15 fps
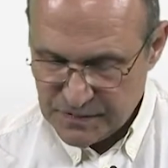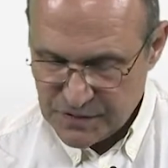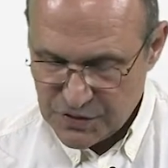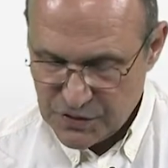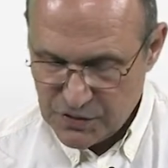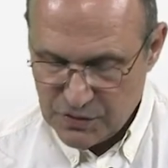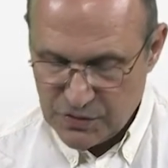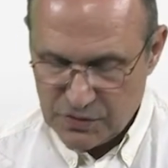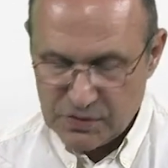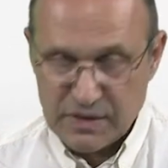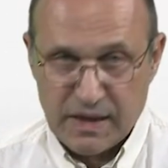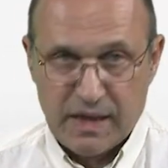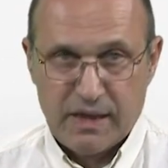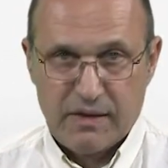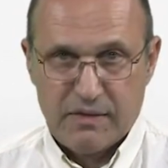So you
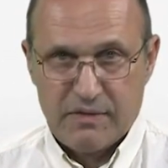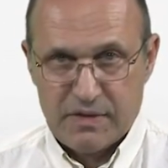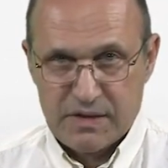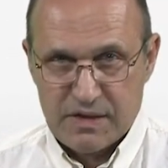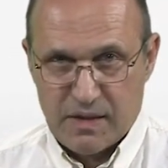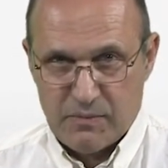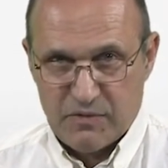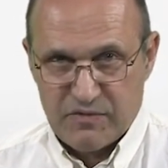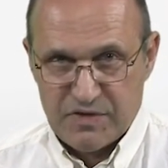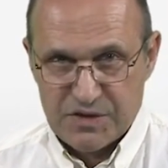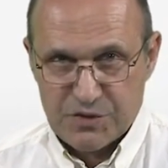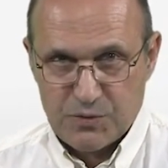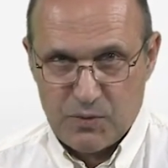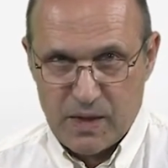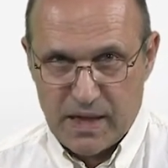take the sum of the
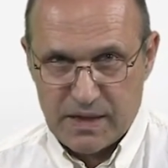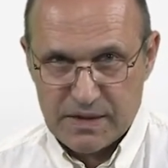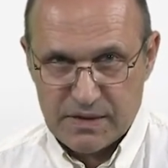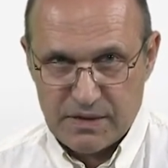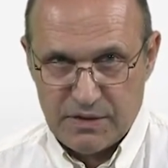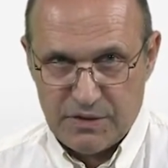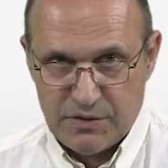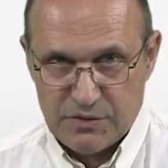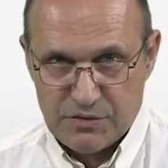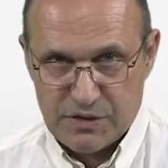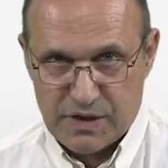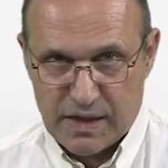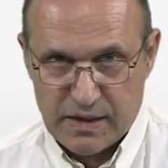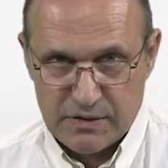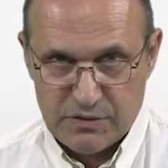squares and you
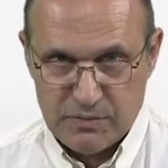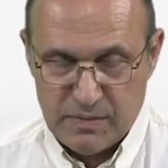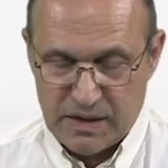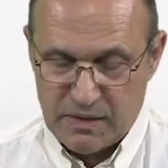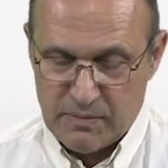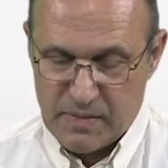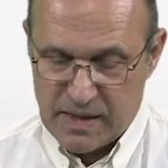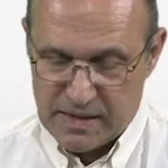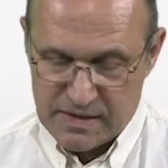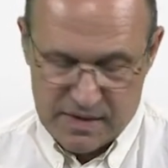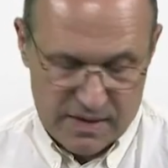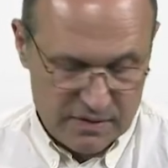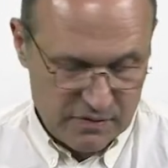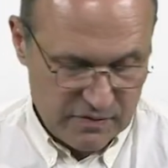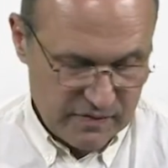try to minimize
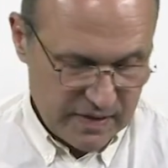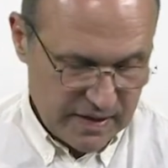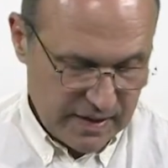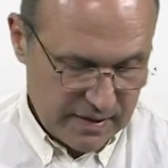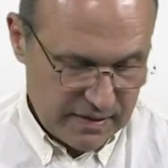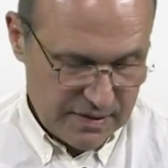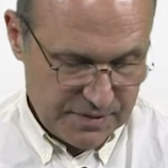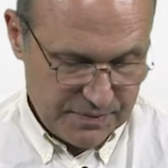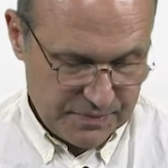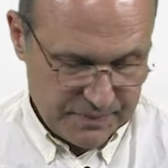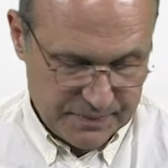that over X.